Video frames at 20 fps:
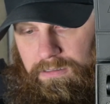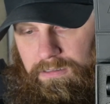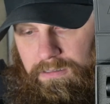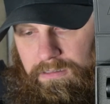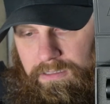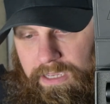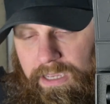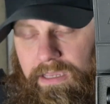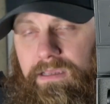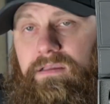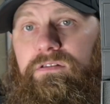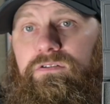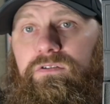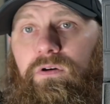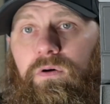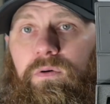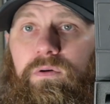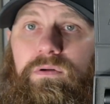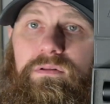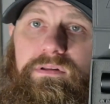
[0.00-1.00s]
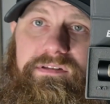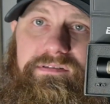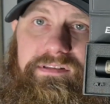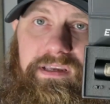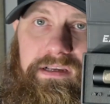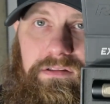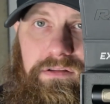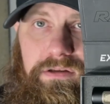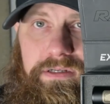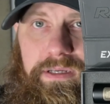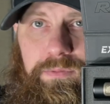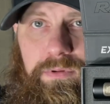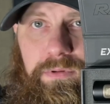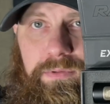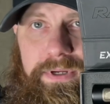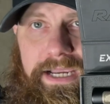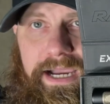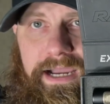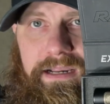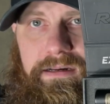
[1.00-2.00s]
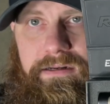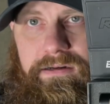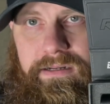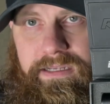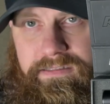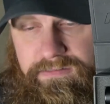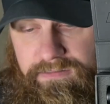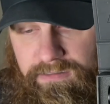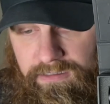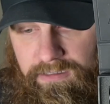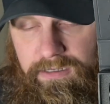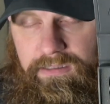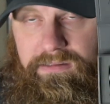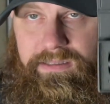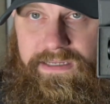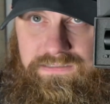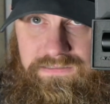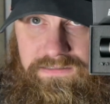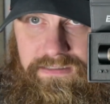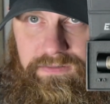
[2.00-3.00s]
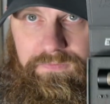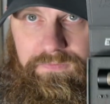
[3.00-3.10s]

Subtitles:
yeah, so let's take a look at what we got here. That's this